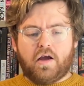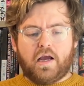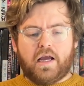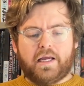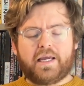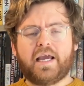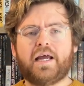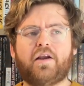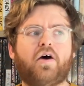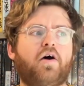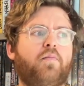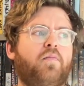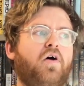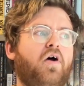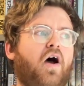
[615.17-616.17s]

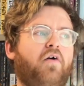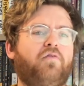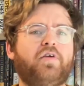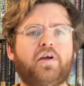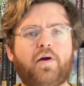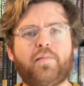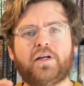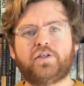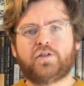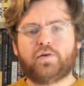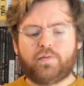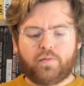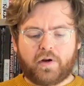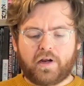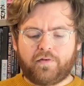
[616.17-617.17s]
again, I think I
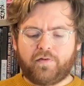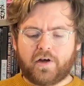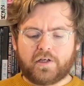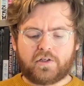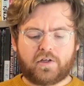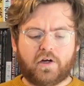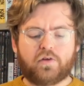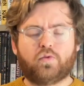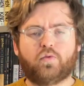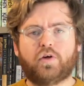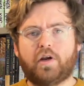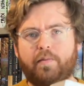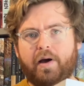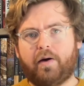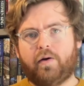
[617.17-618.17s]
mentioned when I first started talking
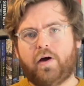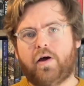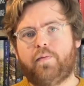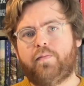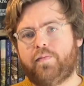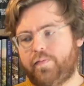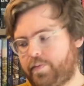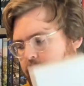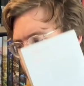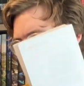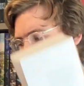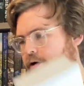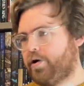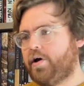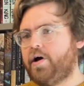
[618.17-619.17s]
about the
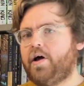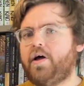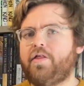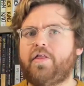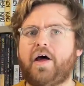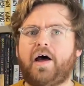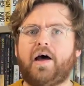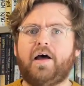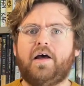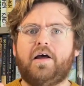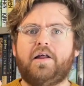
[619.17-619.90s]
book that